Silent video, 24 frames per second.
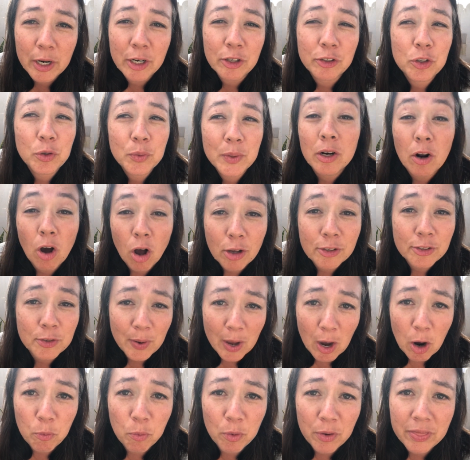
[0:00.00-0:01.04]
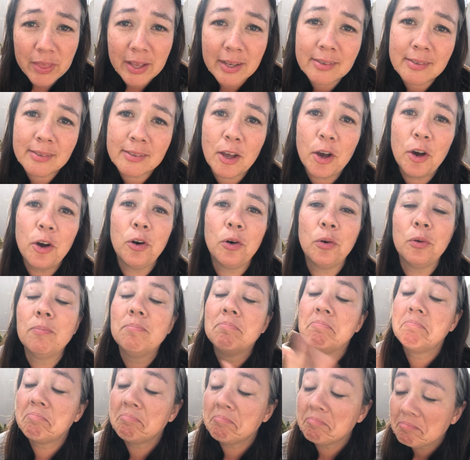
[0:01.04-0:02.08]
lawyers who can also help with this. So
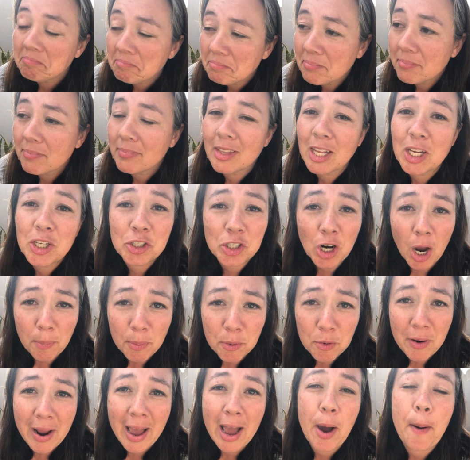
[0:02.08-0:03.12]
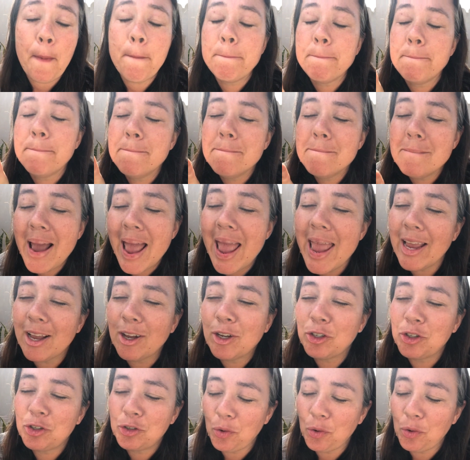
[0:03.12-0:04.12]
shop around, make